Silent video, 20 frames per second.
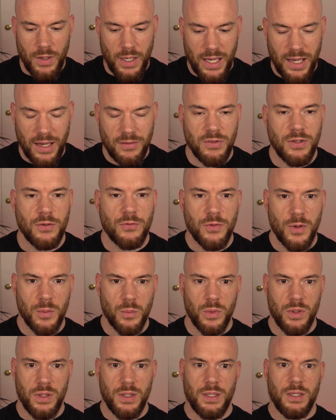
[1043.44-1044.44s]
having
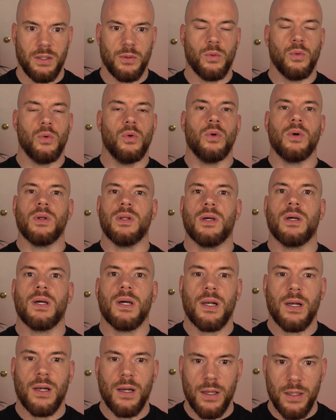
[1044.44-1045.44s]
fun with it, or the
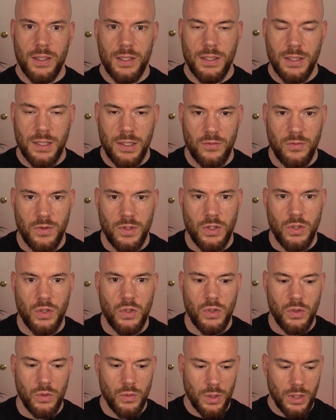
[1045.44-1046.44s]
client giving
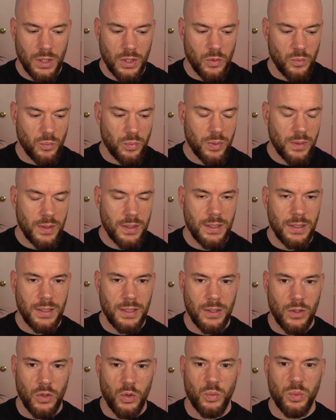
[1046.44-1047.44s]
you
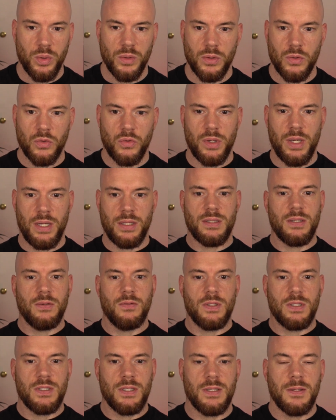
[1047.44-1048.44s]
completely open
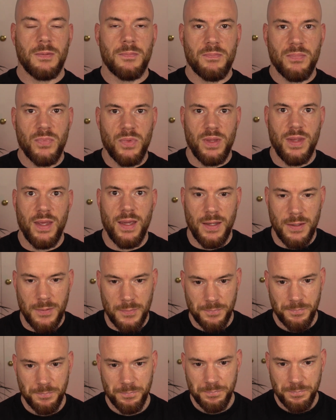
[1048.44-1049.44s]
creativity,
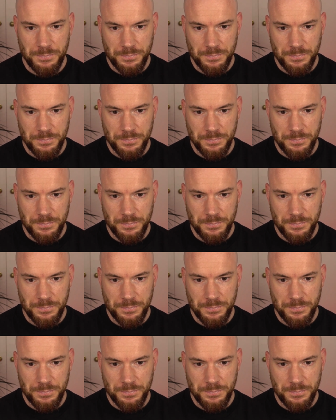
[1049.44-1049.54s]
then